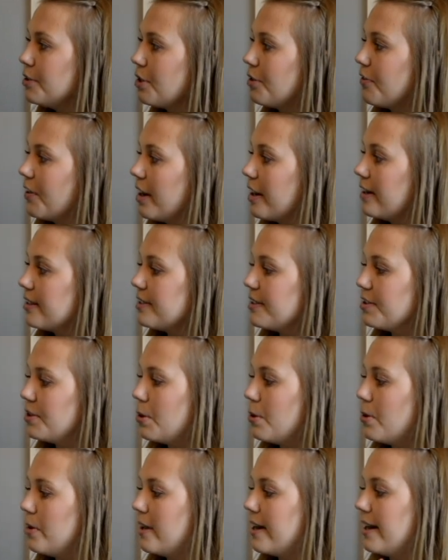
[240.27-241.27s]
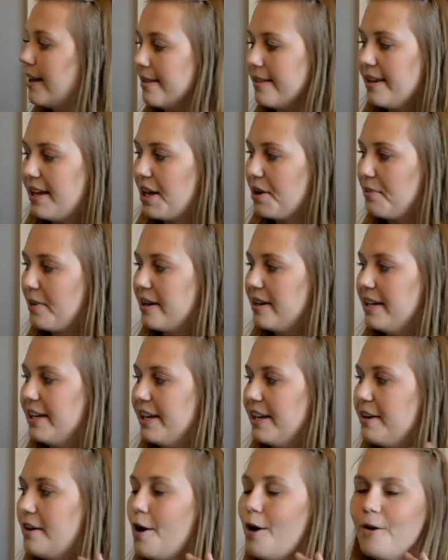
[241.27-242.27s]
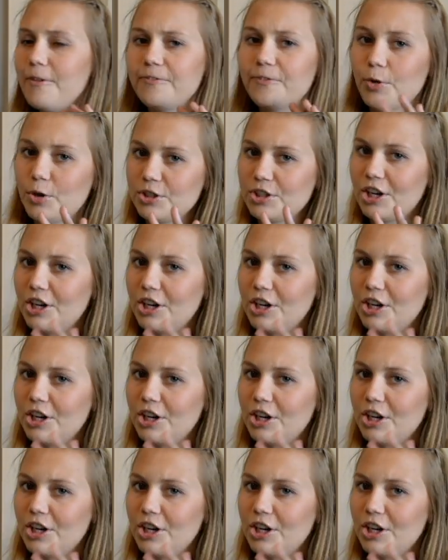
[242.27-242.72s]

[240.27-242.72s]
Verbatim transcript: so far is The Toll, and I think I rated it 4